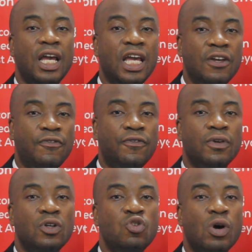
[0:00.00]
If
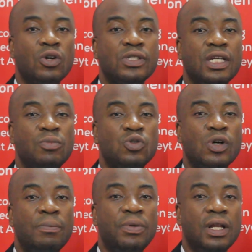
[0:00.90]
you are not able
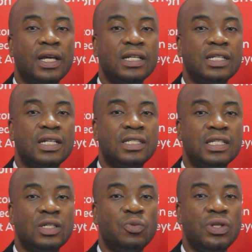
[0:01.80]
to appeal against the
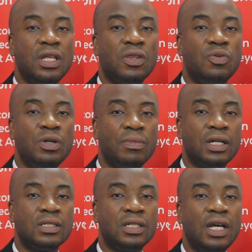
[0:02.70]
decision within 3
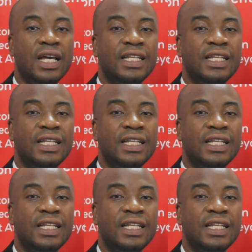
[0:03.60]
months,